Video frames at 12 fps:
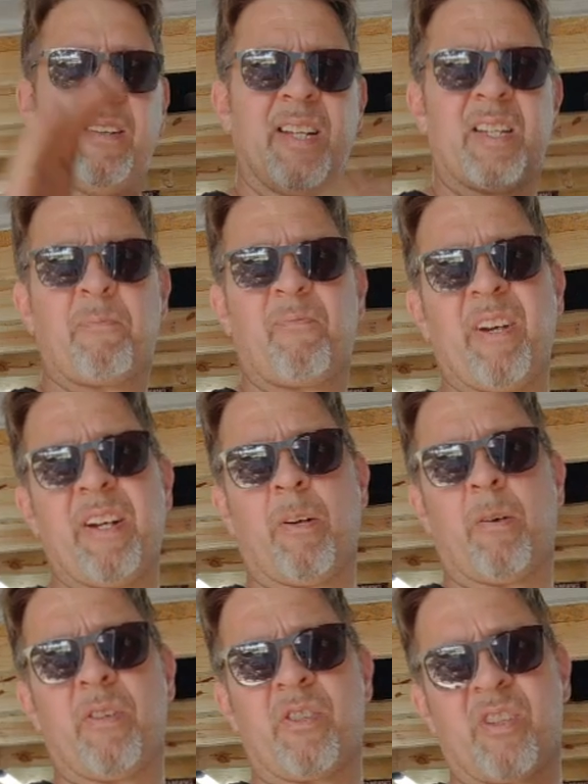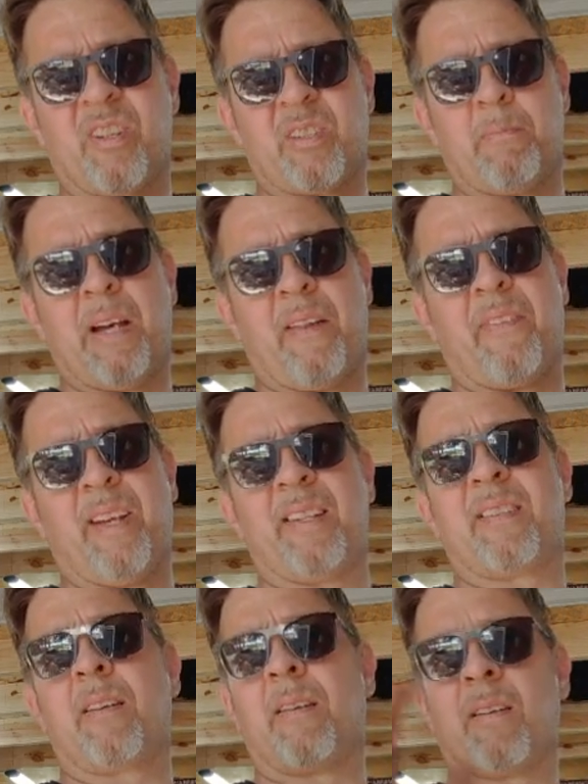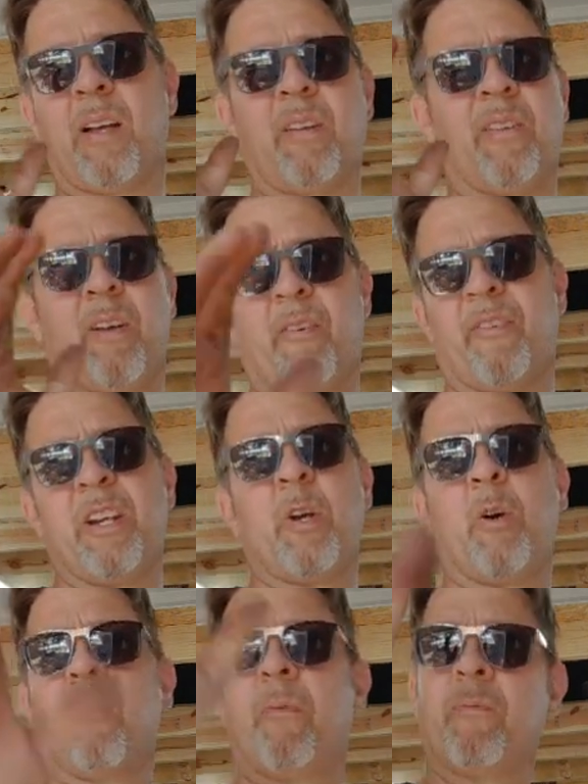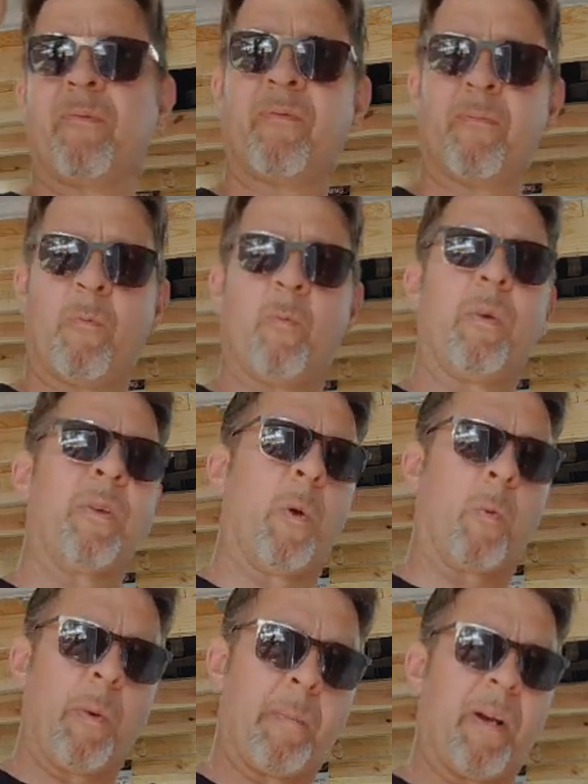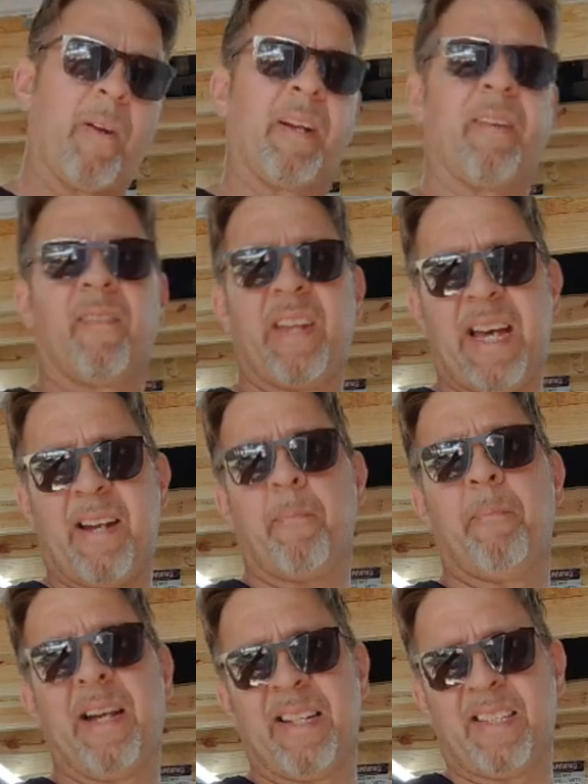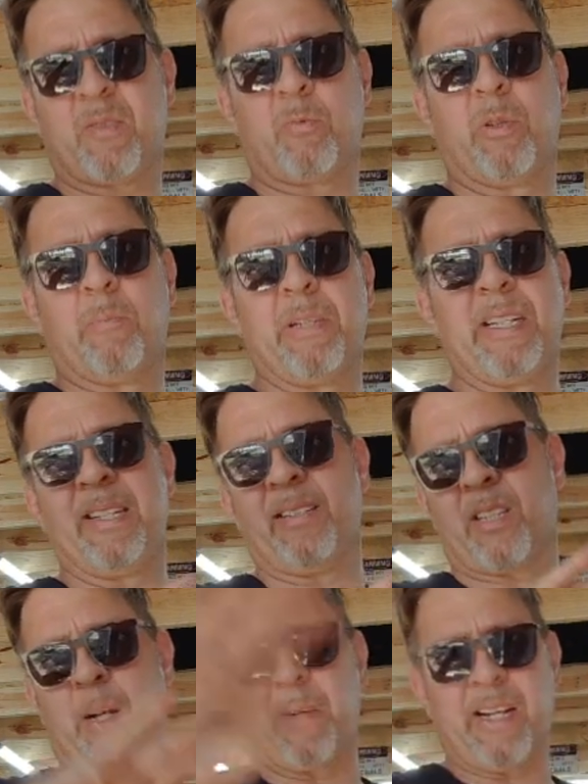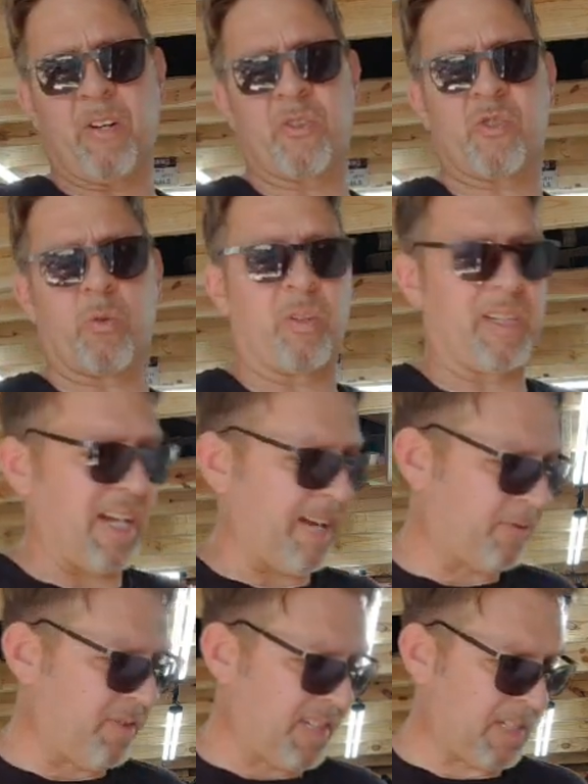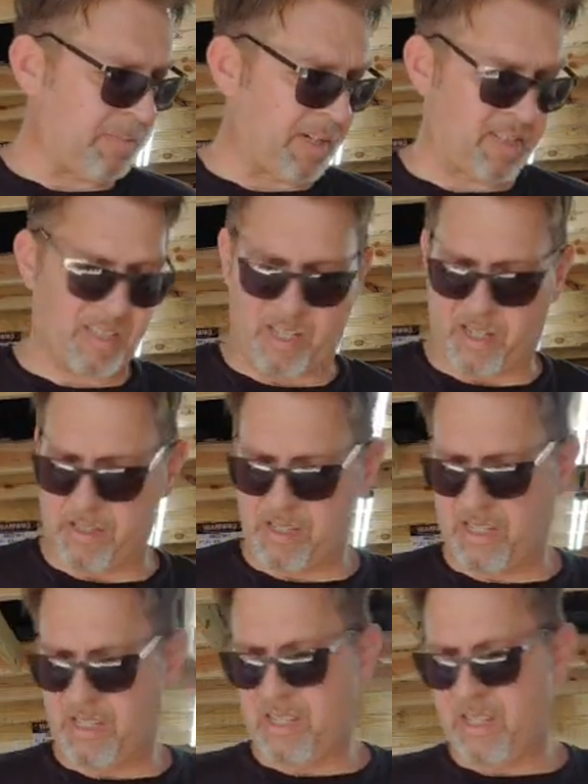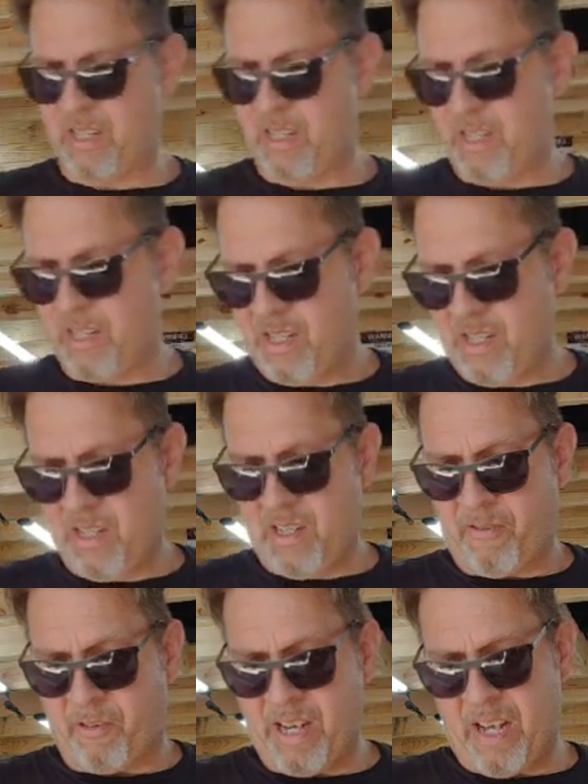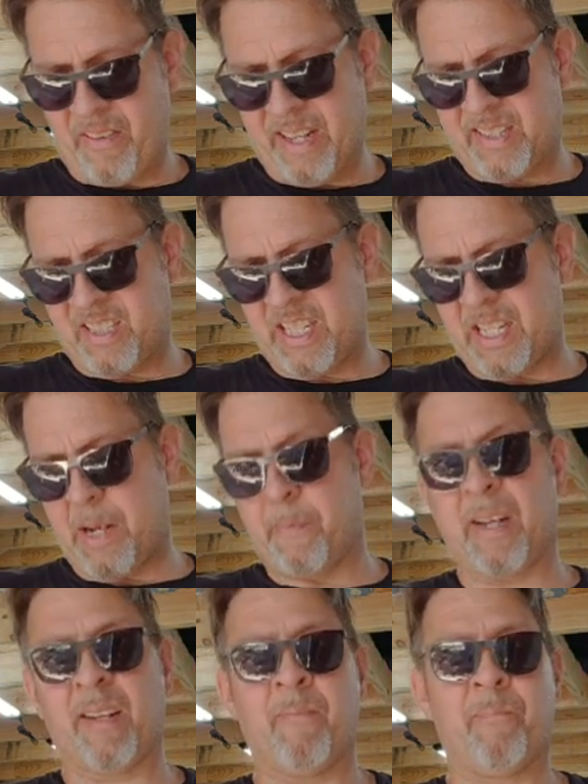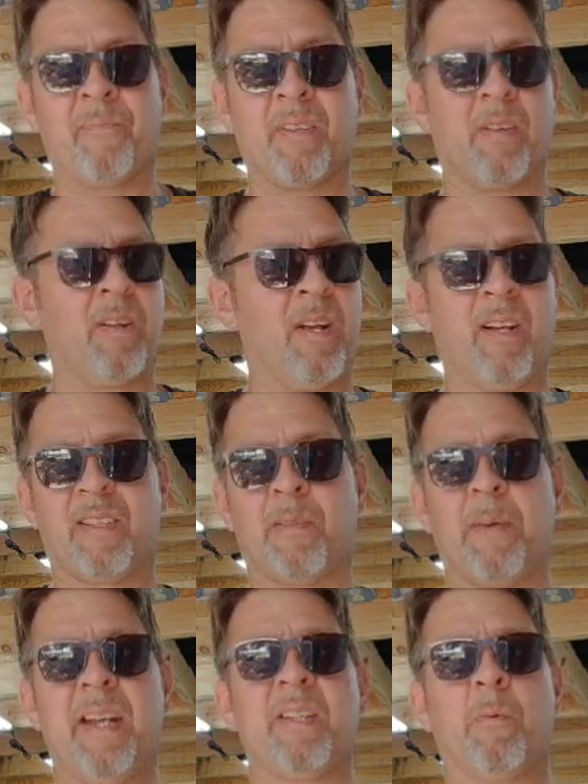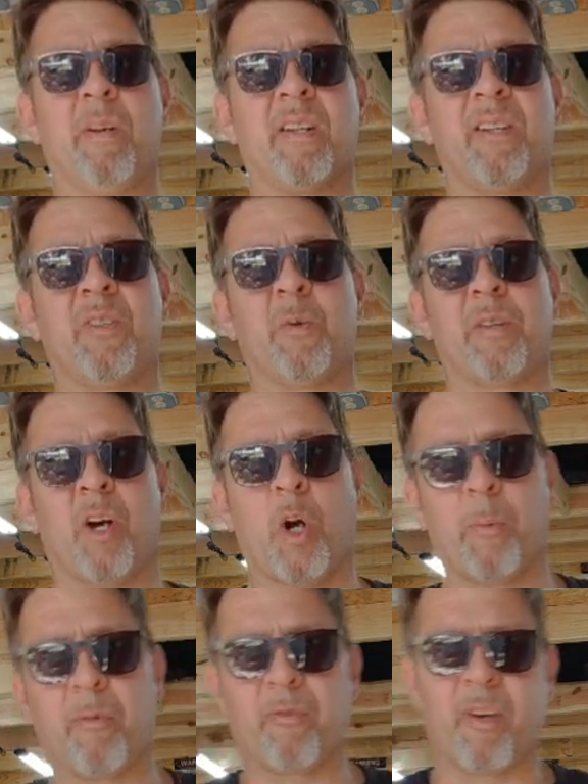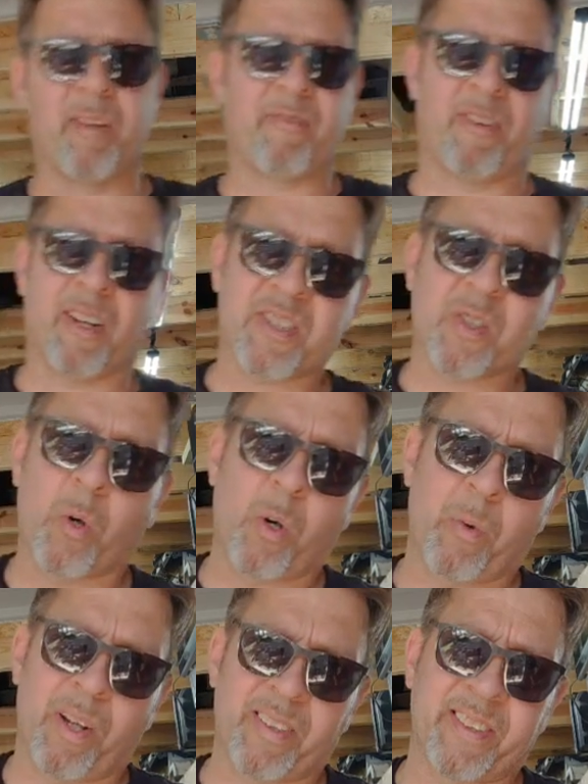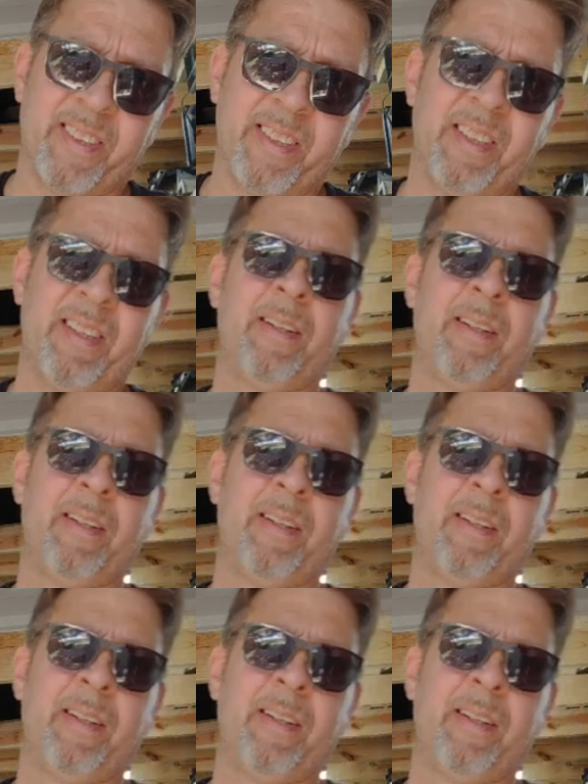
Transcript: this video is just about this. The video, you know, repairing that mess will be coming out shortly after this. But uh, for now, that's it. I mean, it's amazing what you can do with a Harbor Freight flux core welder